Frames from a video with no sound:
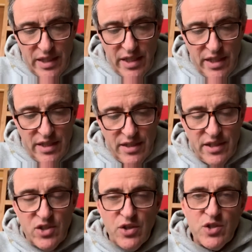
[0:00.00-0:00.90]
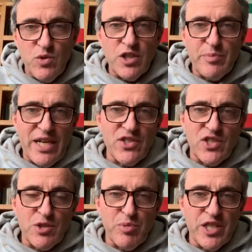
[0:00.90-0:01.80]
And he's always walked past
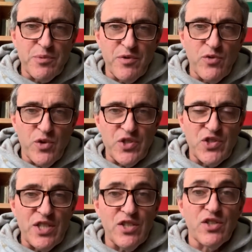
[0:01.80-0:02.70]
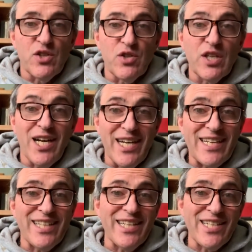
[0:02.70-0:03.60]
this place before and seen that the
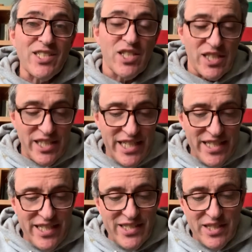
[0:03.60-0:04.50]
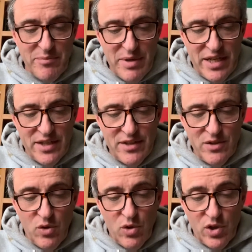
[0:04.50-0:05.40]
high-class ladies and men,
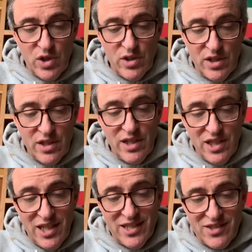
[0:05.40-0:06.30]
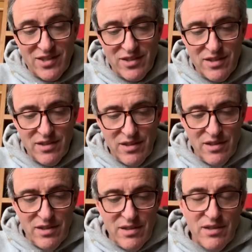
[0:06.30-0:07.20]
or gallants,
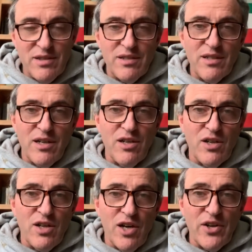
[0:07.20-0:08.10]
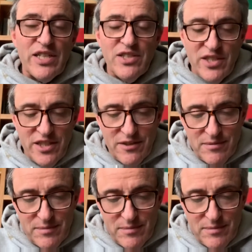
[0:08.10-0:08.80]
are in there.